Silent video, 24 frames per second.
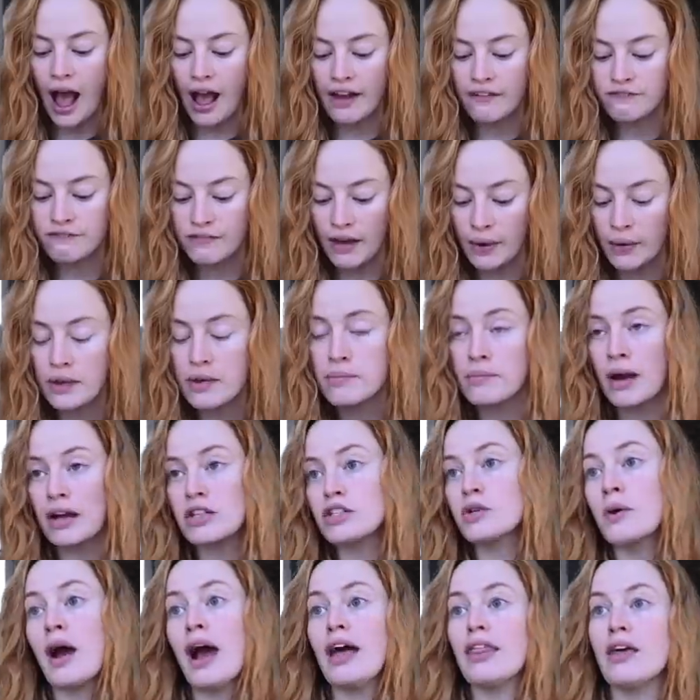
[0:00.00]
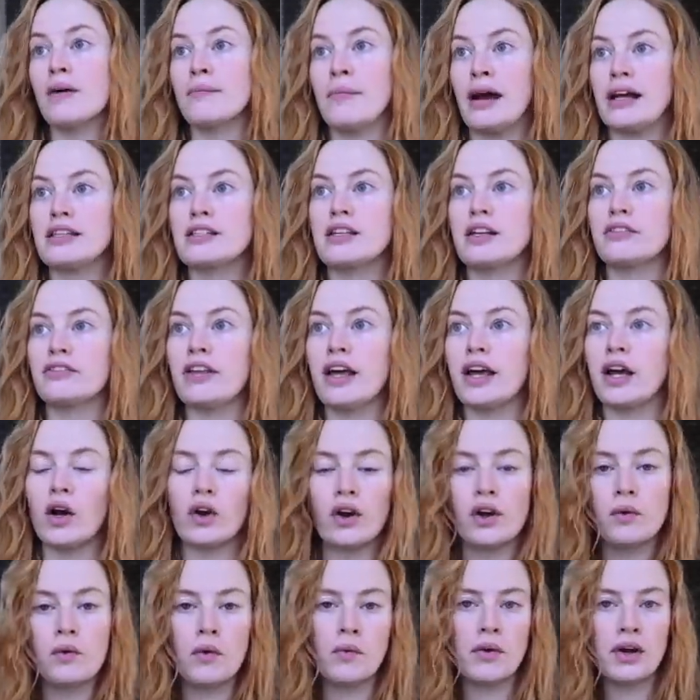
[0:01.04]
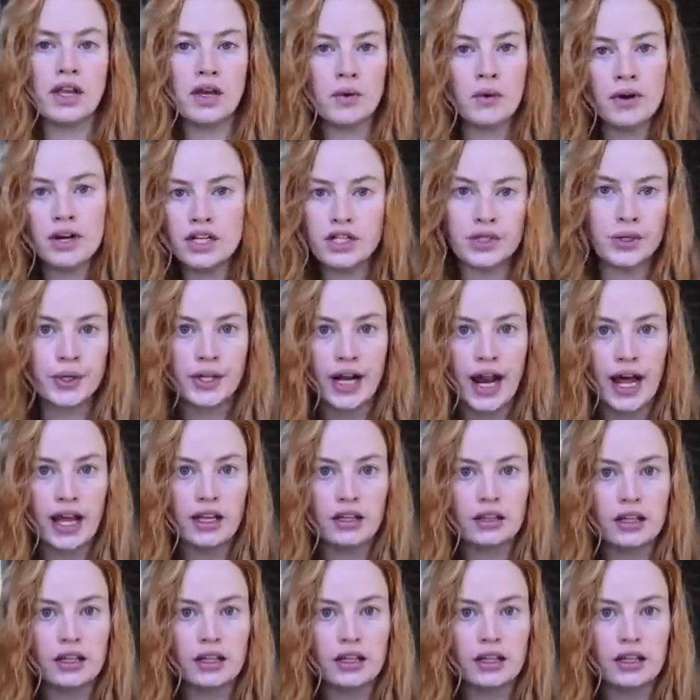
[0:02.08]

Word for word: I very much so had that mindset of like, okay, well, what do you want to do today?